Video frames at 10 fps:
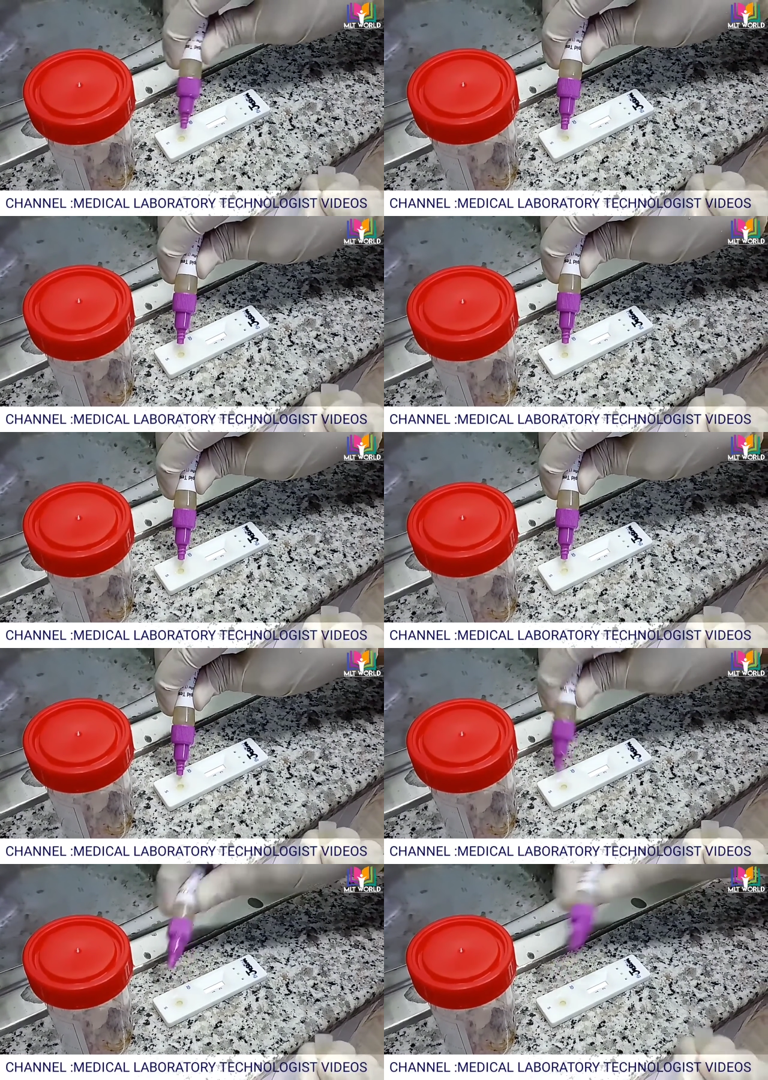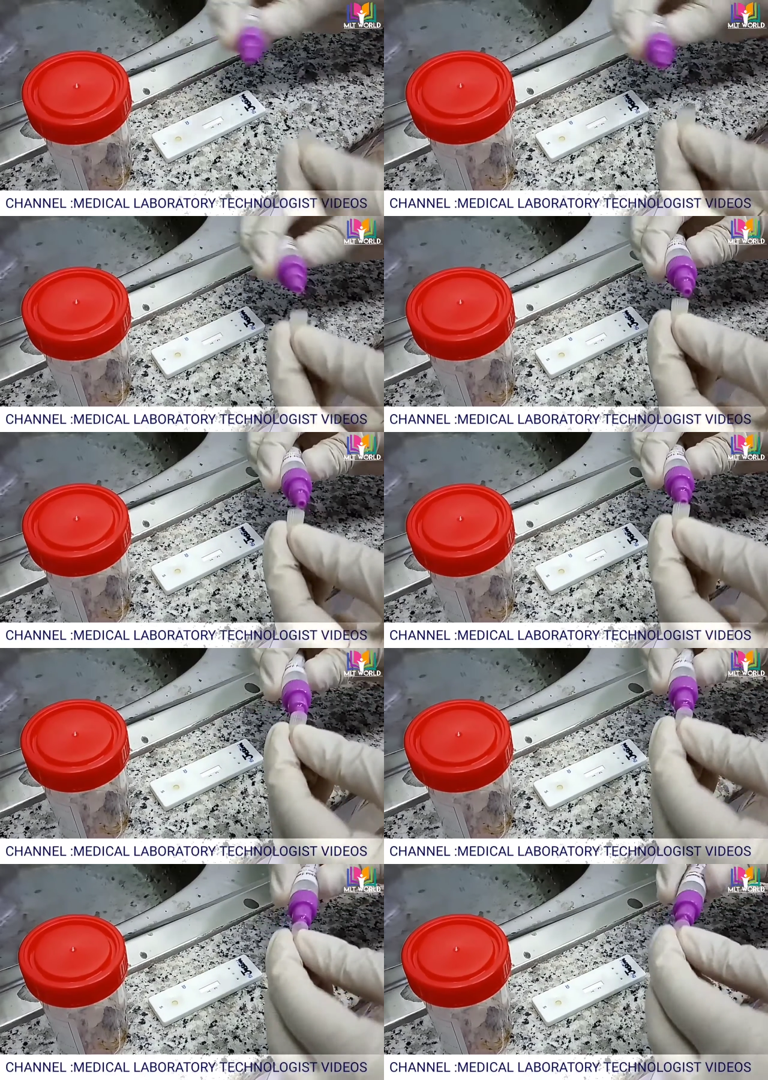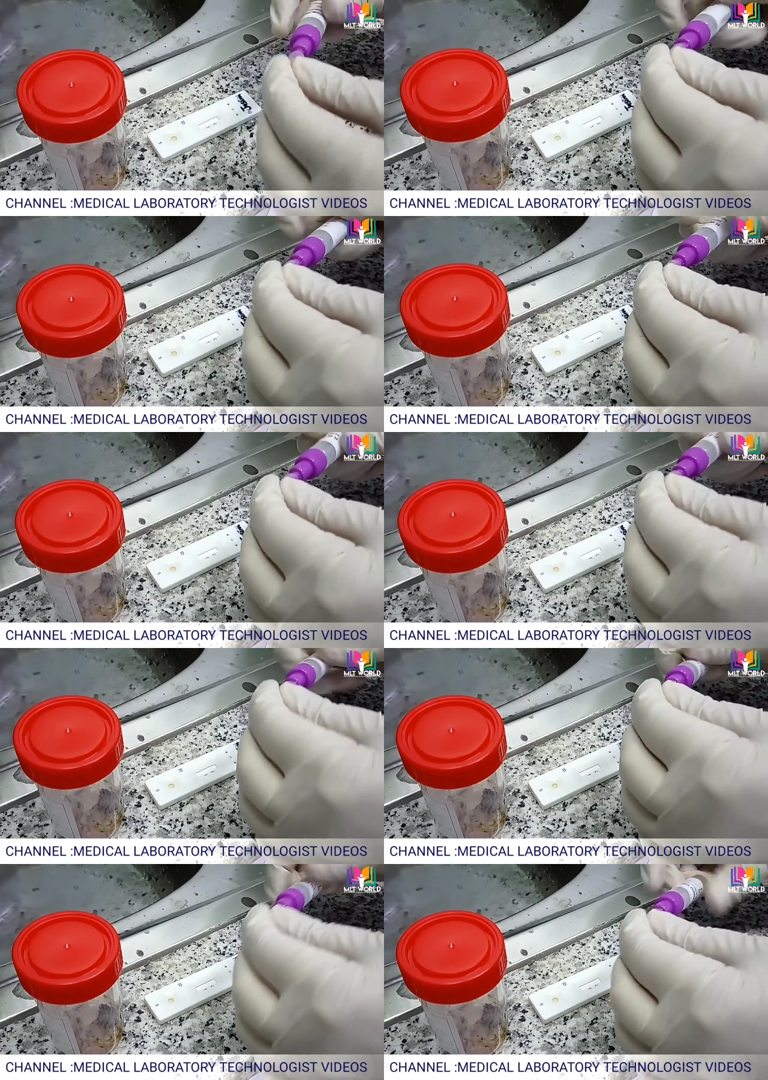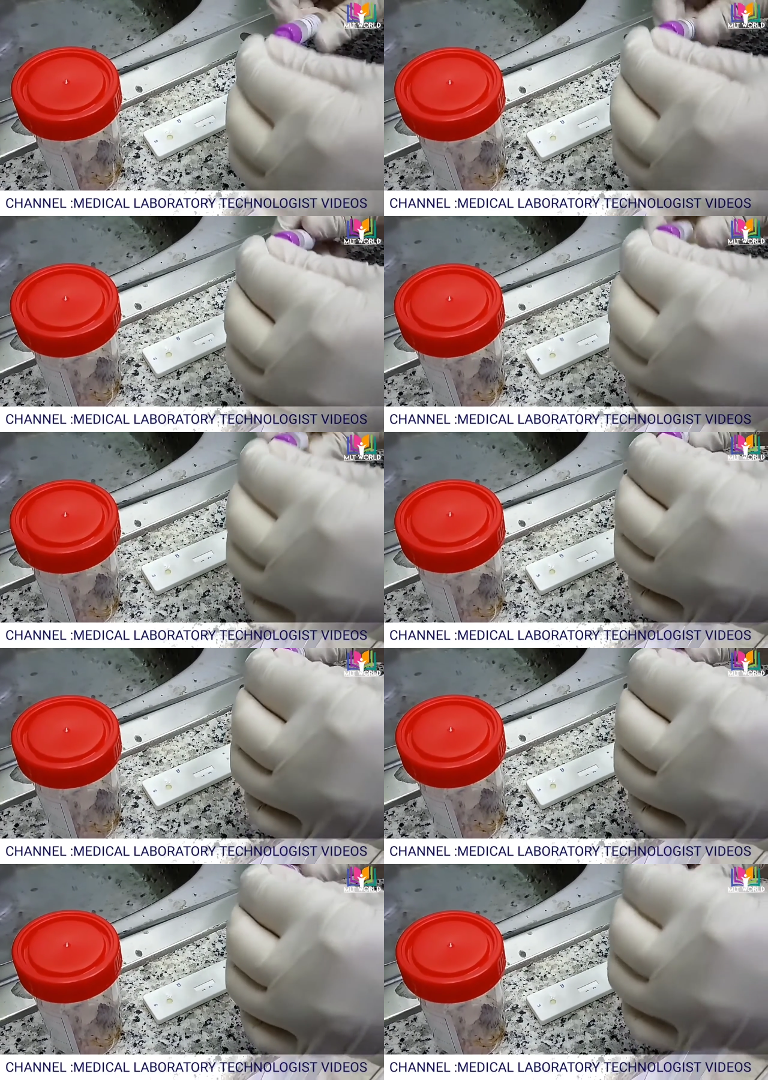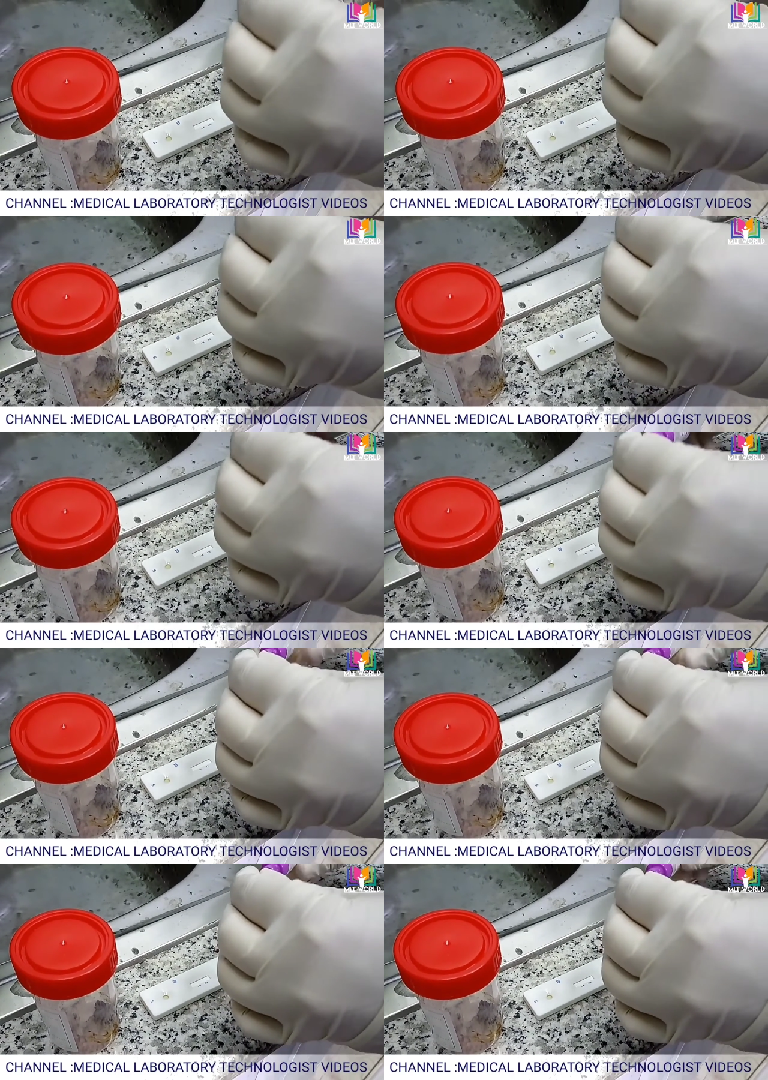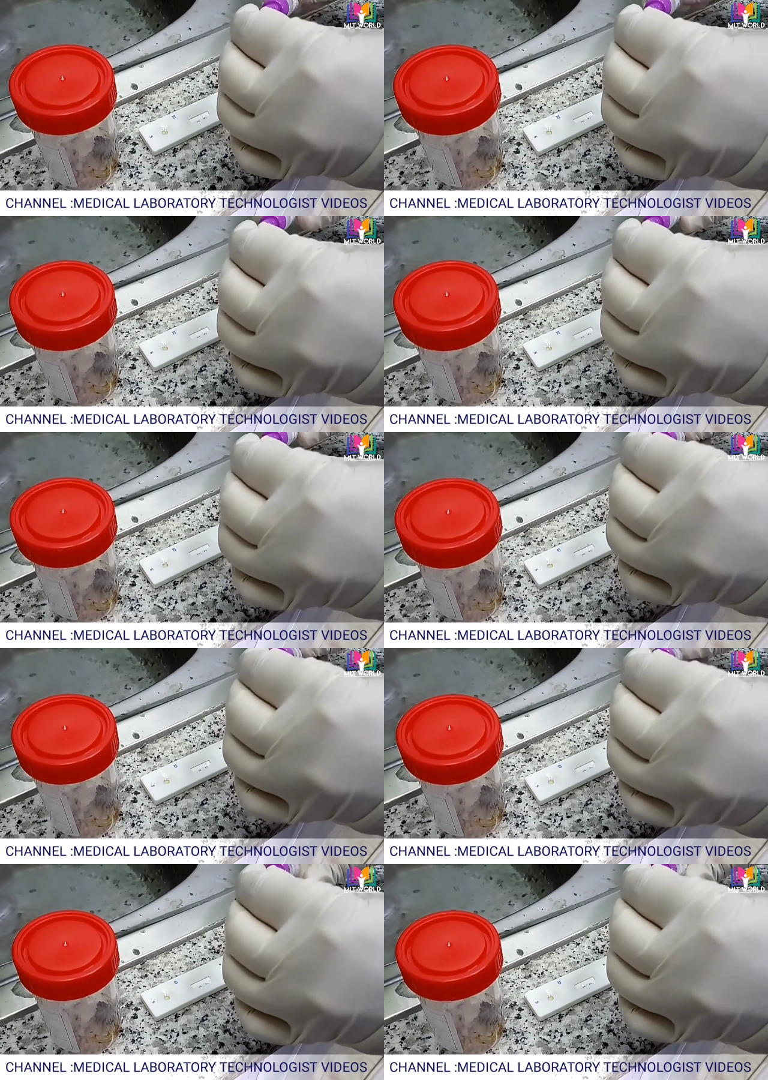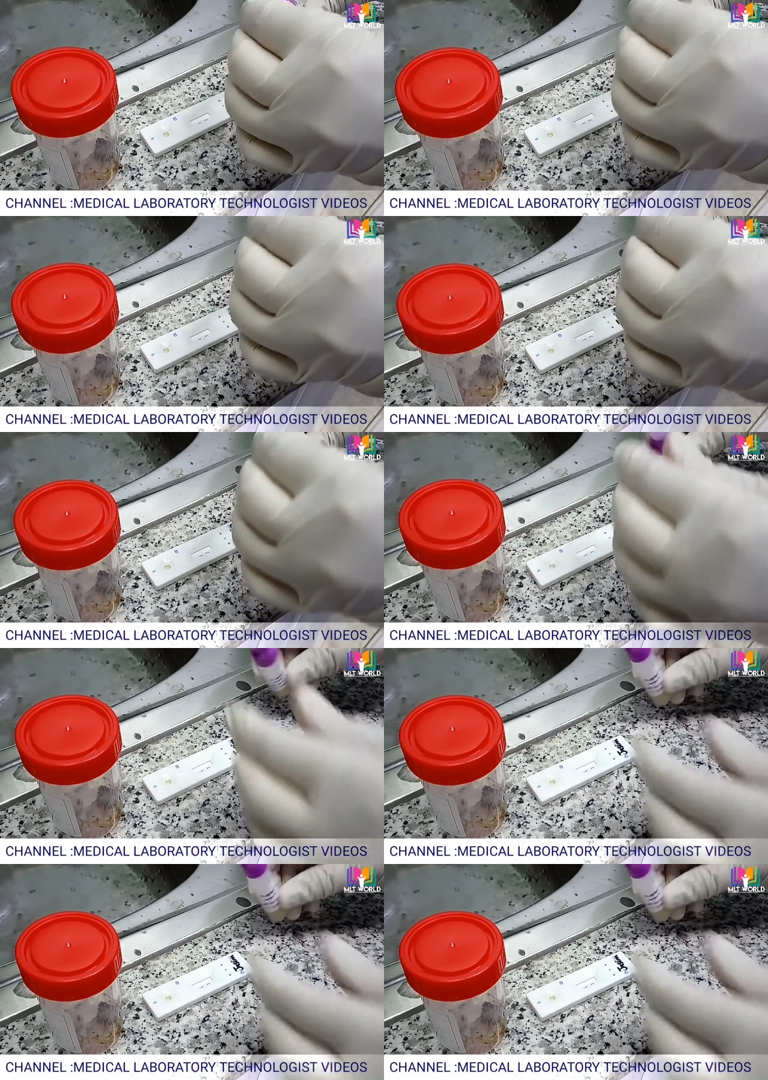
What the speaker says: Nobody's mouth can be seen.